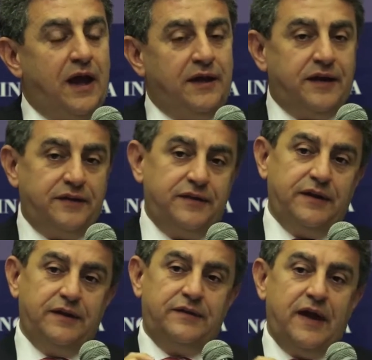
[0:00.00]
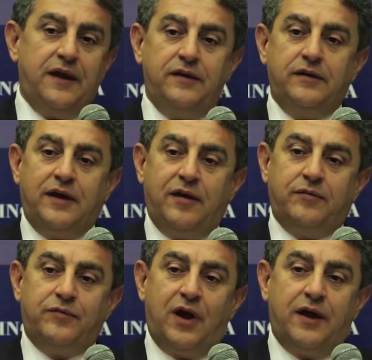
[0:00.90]
and I think then
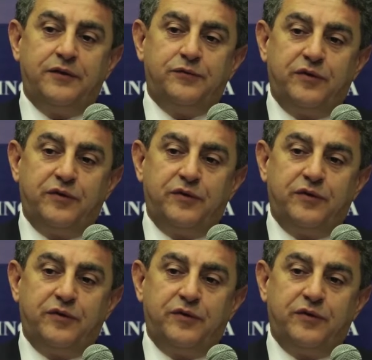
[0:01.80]
gave rise